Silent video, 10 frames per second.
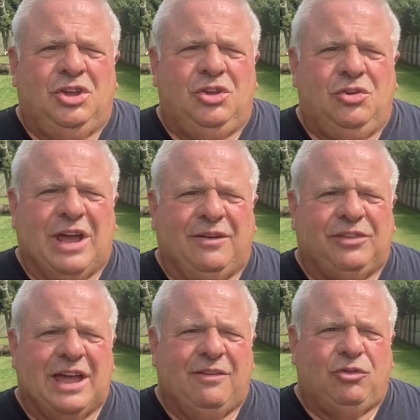You'd have
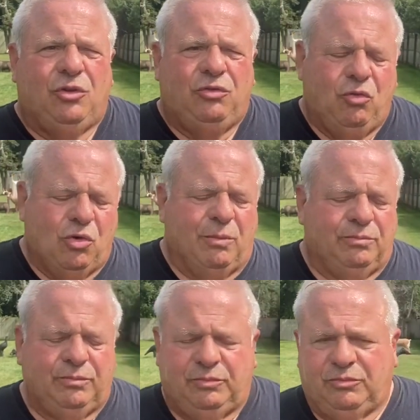to have good form.
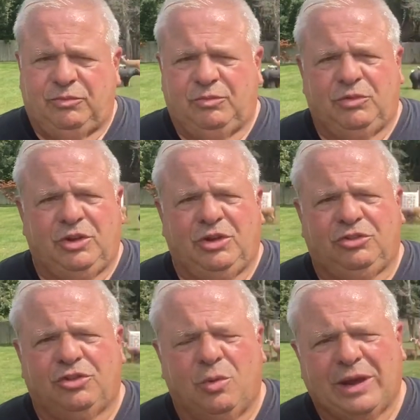
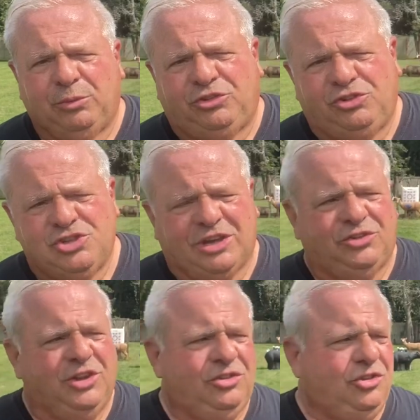So what I would
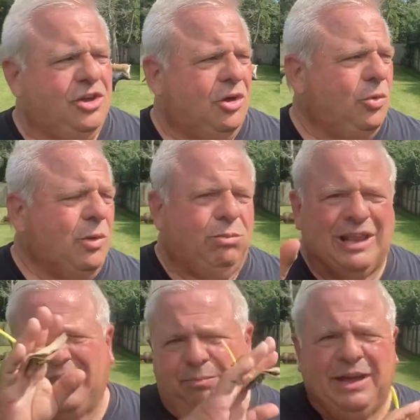suggest is you go to a
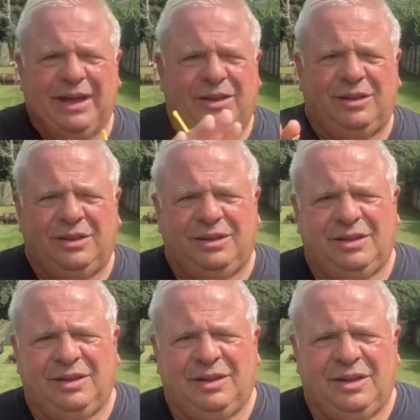blank bail,
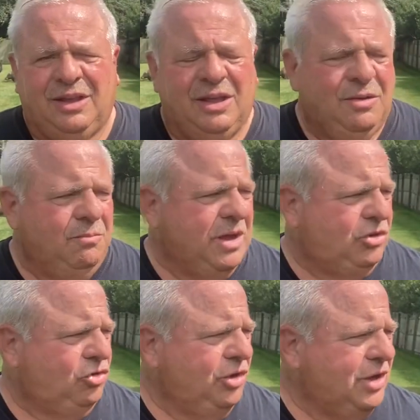make
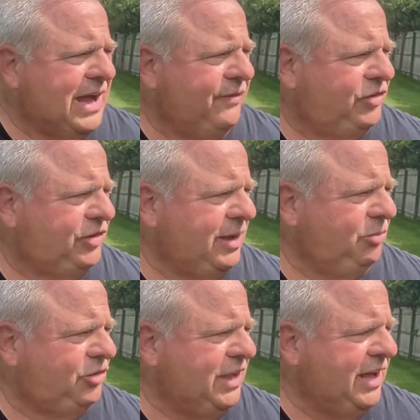sure you have the same
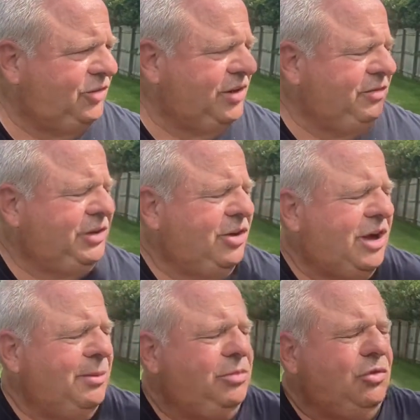stance every
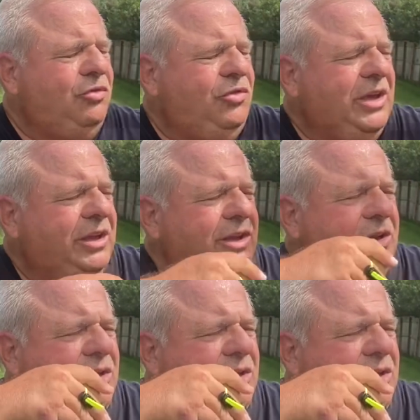time, you feel it,